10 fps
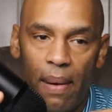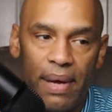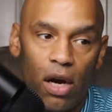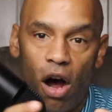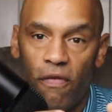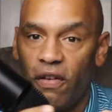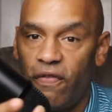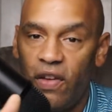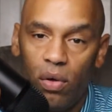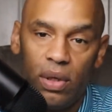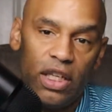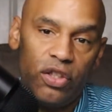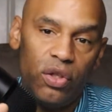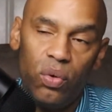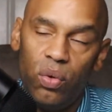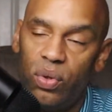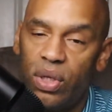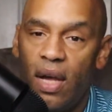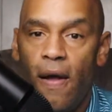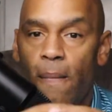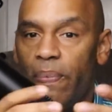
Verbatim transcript: I mean, off the field issues